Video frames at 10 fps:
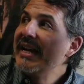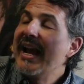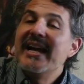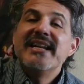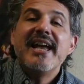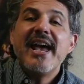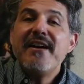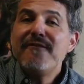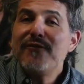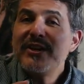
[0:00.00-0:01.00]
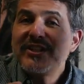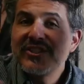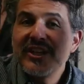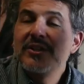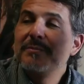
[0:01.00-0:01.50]
and every
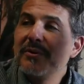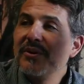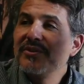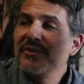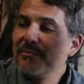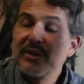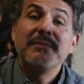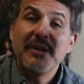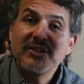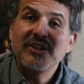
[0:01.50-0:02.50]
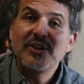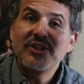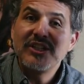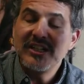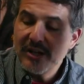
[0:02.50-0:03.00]
single person, pretty much, in
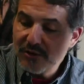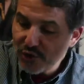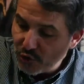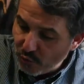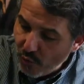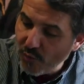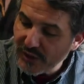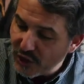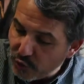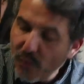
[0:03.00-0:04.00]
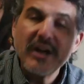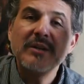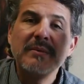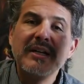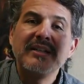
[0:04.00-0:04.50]
Argentina sw would swear
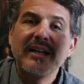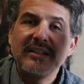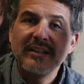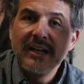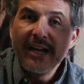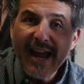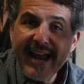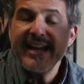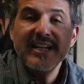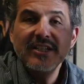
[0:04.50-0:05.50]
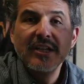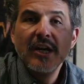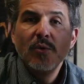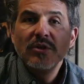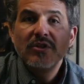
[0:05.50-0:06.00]
to me that AIDS
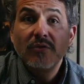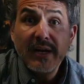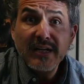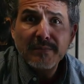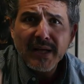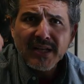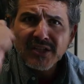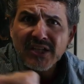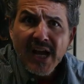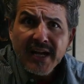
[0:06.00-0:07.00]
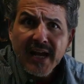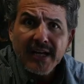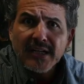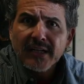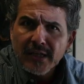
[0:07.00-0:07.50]
was created by the
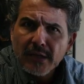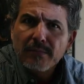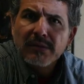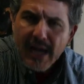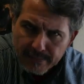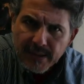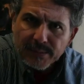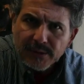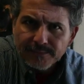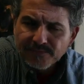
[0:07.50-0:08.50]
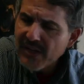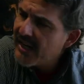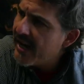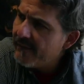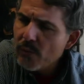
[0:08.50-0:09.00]
CIA to kill black people.
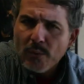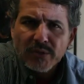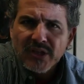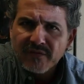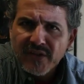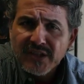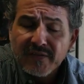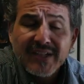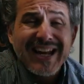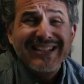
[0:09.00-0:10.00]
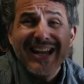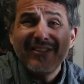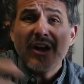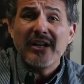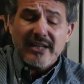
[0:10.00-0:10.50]
And everyone was convinced of it, and they
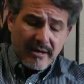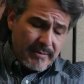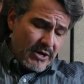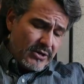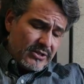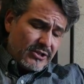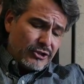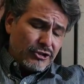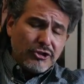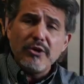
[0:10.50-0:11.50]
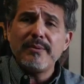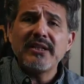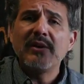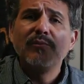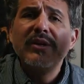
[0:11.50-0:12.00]
thought that Americans are
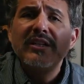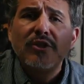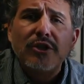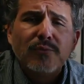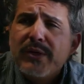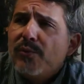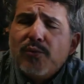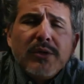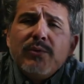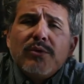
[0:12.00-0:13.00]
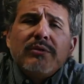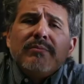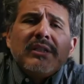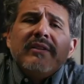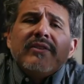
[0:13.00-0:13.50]
stupid, that we, could, we, we wouldn't
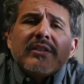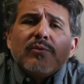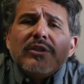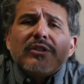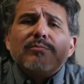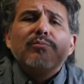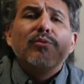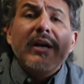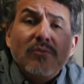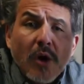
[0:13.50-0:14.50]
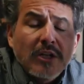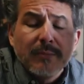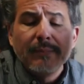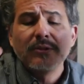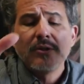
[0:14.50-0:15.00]
believe this. We're just brainwashed
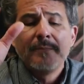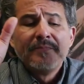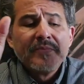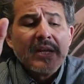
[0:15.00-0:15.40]
people. So